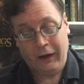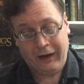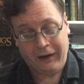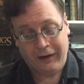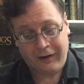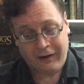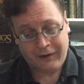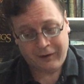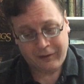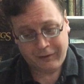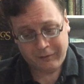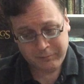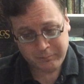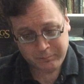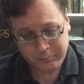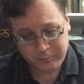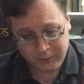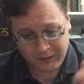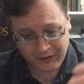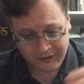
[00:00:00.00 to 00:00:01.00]
well
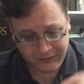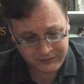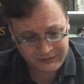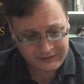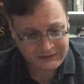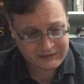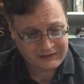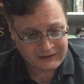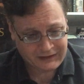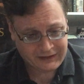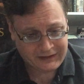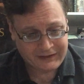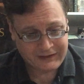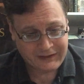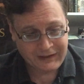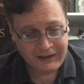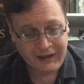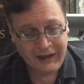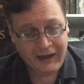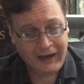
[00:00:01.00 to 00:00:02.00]
boasted,
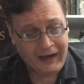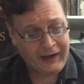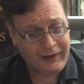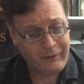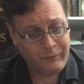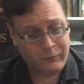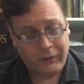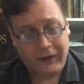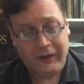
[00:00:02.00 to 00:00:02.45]
and